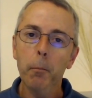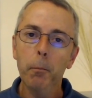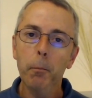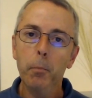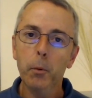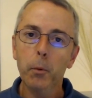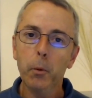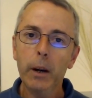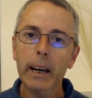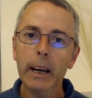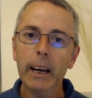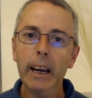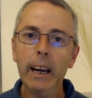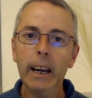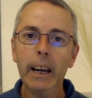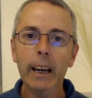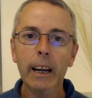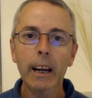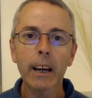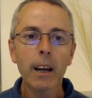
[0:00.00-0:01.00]

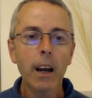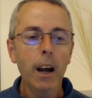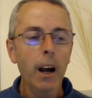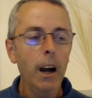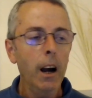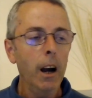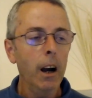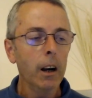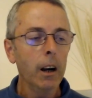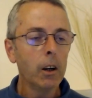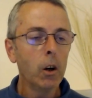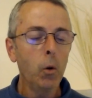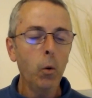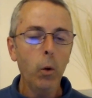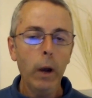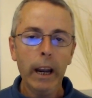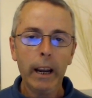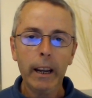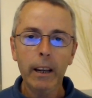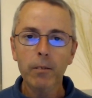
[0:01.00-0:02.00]
bringing
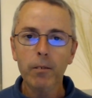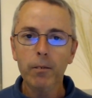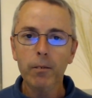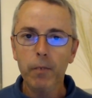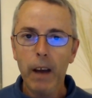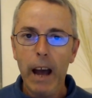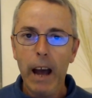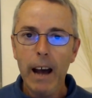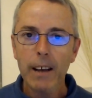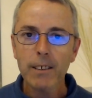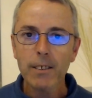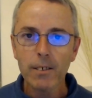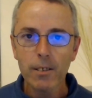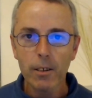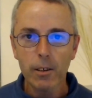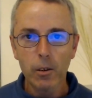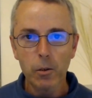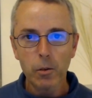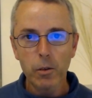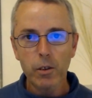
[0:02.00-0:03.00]
quick, fast
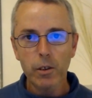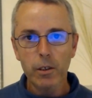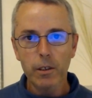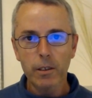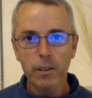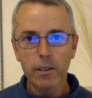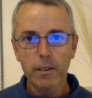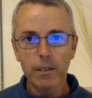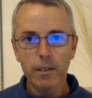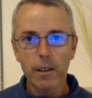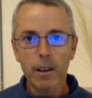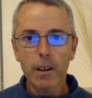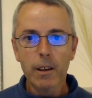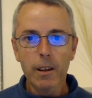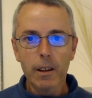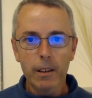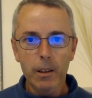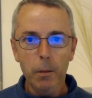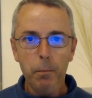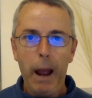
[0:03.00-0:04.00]
solutions,
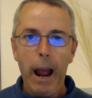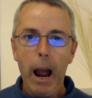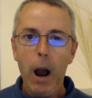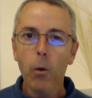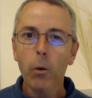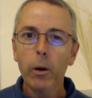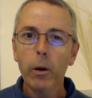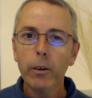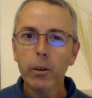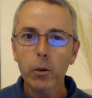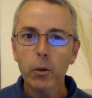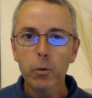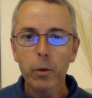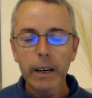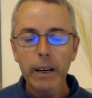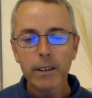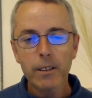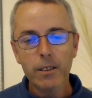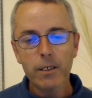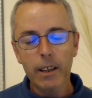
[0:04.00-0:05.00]
the power to
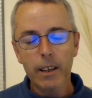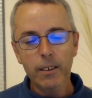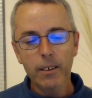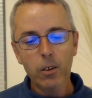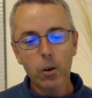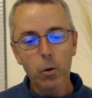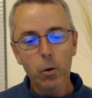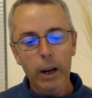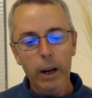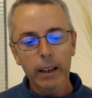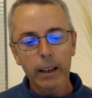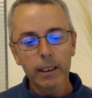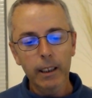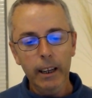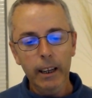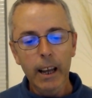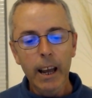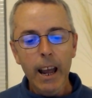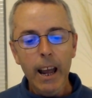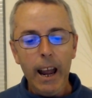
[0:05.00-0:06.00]
reach things
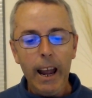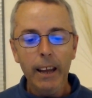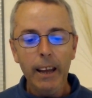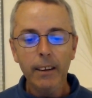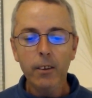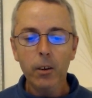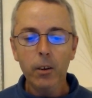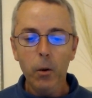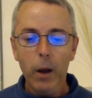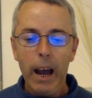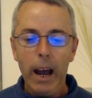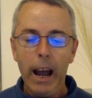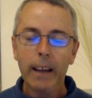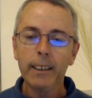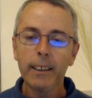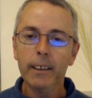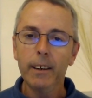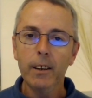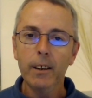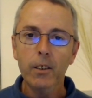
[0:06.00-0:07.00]
quickly, and to
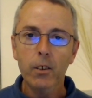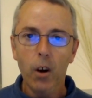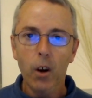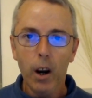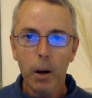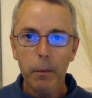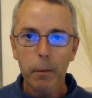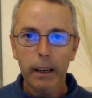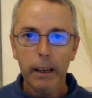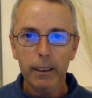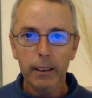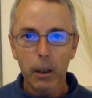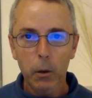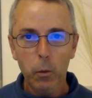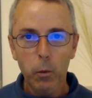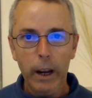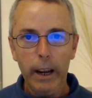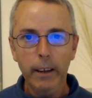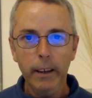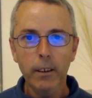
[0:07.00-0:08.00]
act in a dharmically
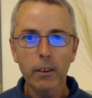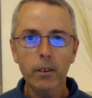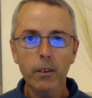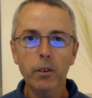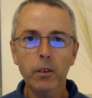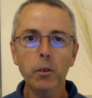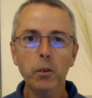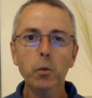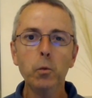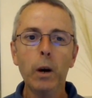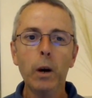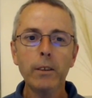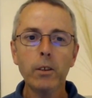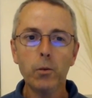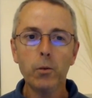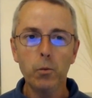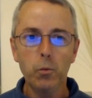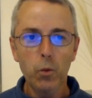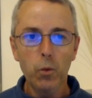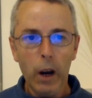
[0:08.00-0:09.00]
way, to do what's
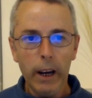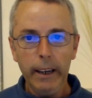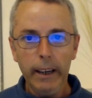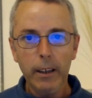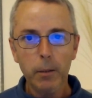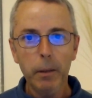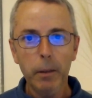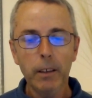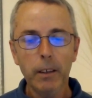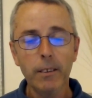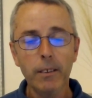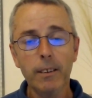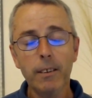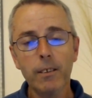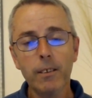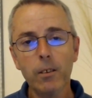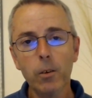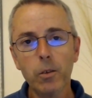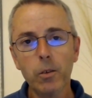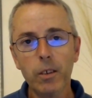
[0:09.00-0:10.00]
right, because it's
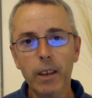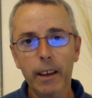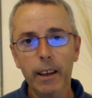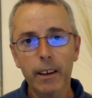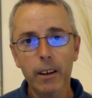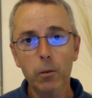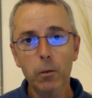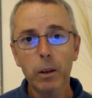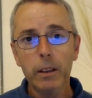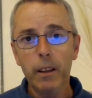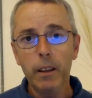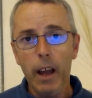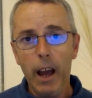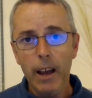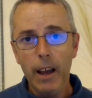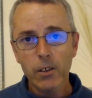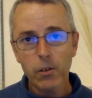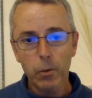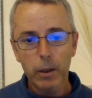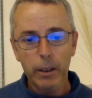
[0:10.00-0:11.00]
associated with the
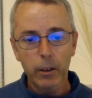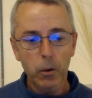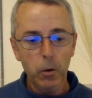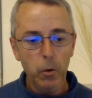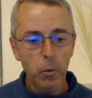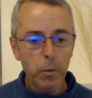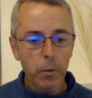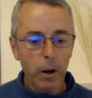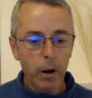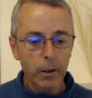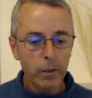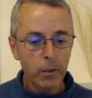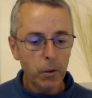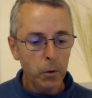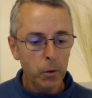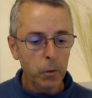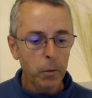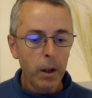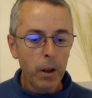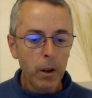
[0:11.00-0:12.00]
Ashwin Kumars,
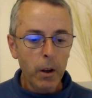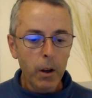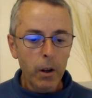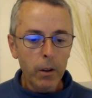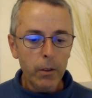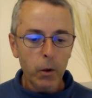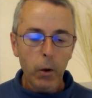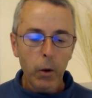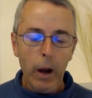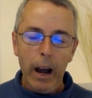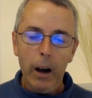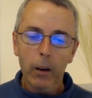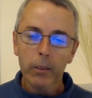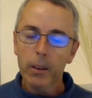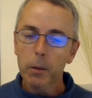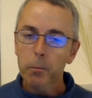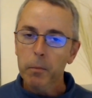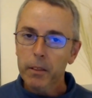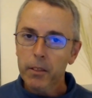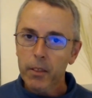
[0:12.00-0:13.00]
who throughout
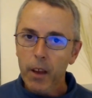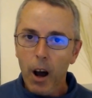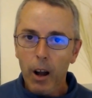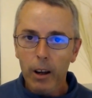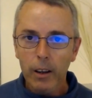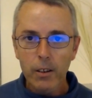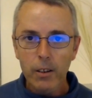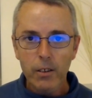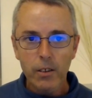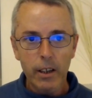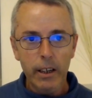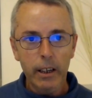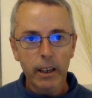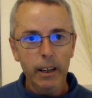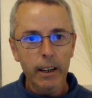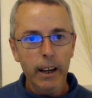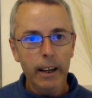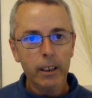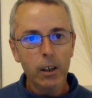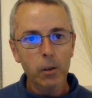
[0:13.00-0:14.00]
the mythology
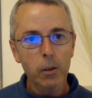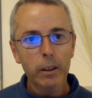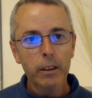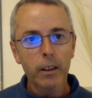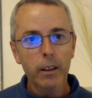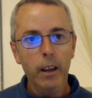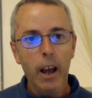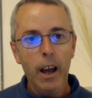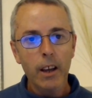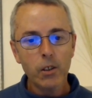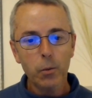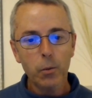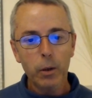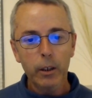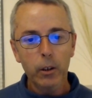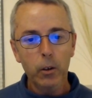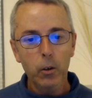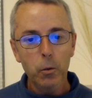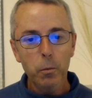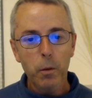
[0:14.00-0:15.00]
connected with the
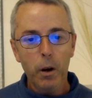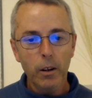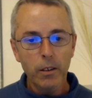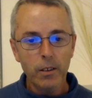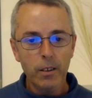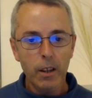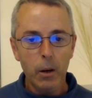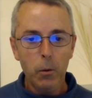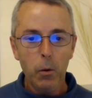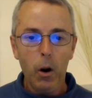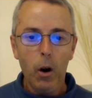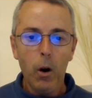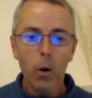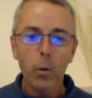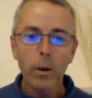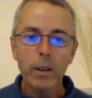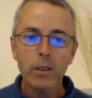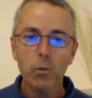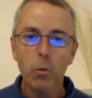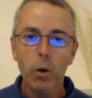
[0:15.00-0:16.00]
Ashwin Kumars, they were
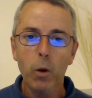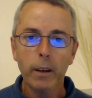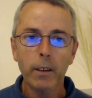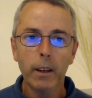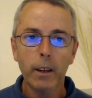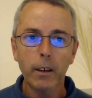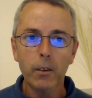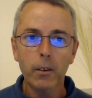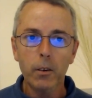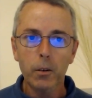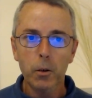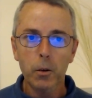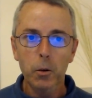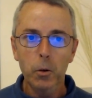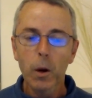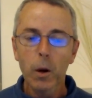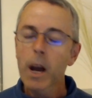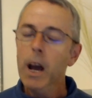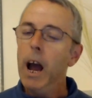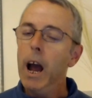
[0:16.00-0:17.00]
always wanting
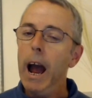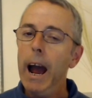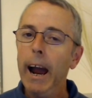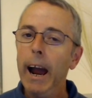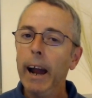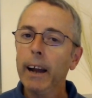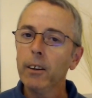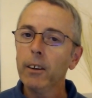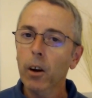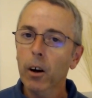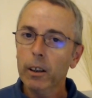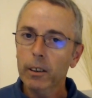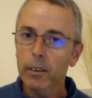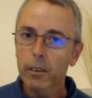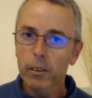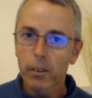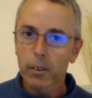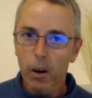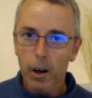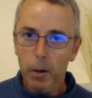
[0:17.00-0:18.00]
to act on
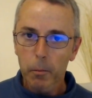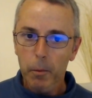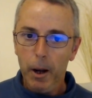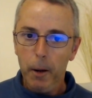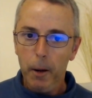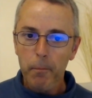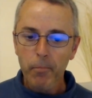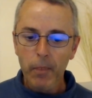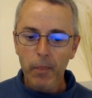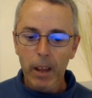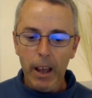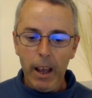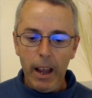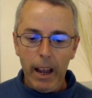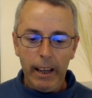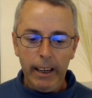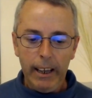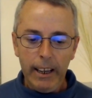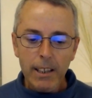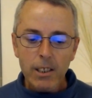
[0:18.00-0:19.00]
dharma.
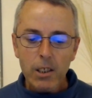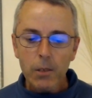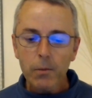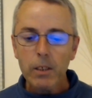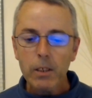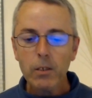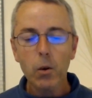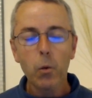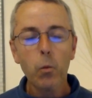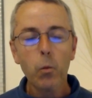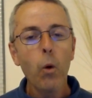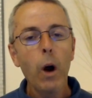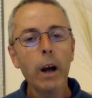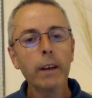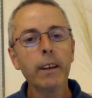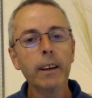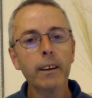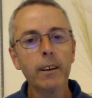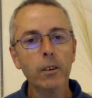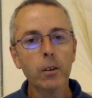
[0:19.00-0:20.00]
And each of us are
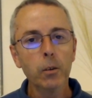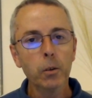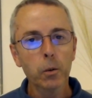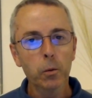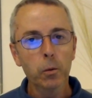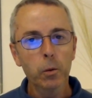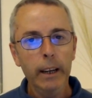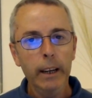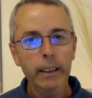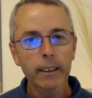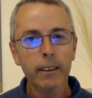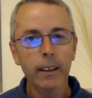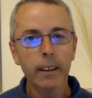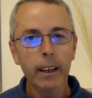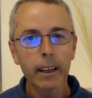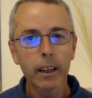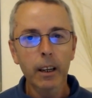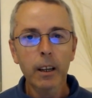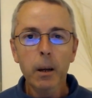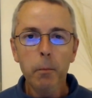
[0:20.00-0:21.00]
wanting to do the right
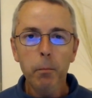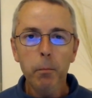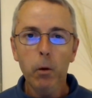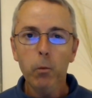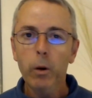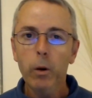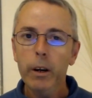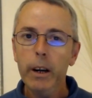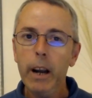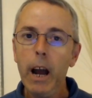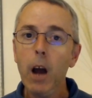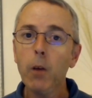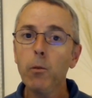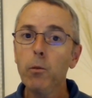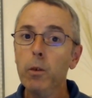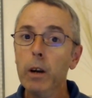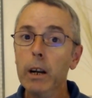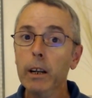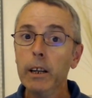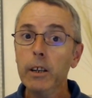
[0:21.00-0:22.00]
thing, but we're not
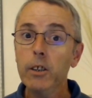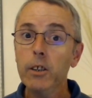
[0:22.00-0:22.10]
really